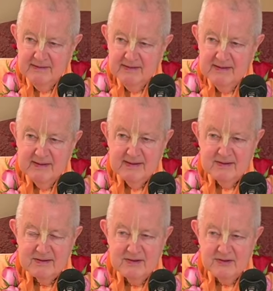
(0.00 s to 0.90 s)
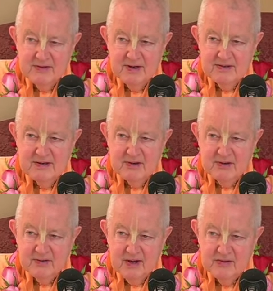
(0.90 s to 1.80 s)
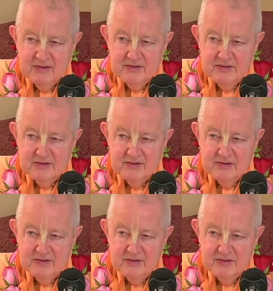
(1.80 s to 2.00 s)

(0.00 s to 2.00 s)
is there's transcendental knowledge.